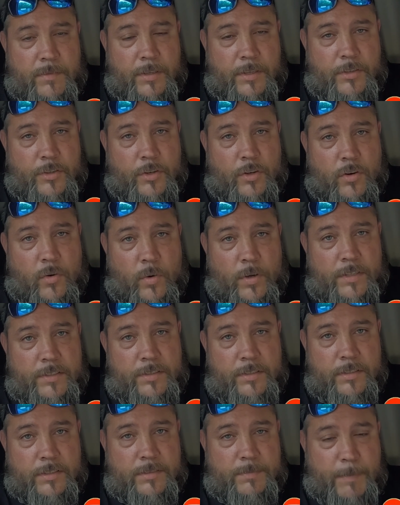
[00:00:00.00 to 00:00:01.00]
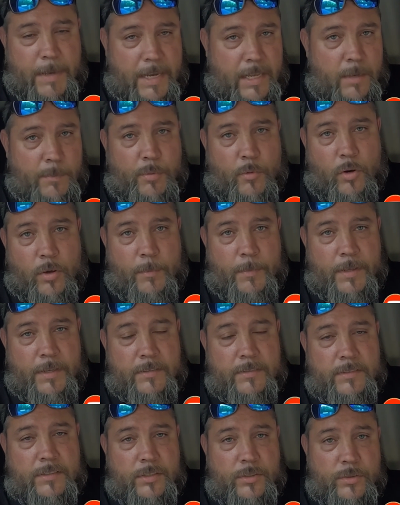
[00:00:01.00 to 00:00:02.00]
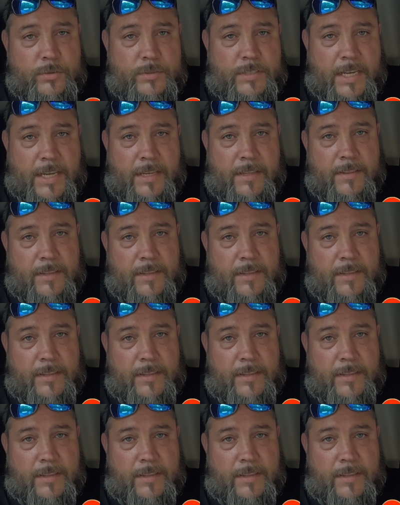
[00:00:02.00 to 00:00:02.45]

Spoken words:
and you're going to make an appointment to take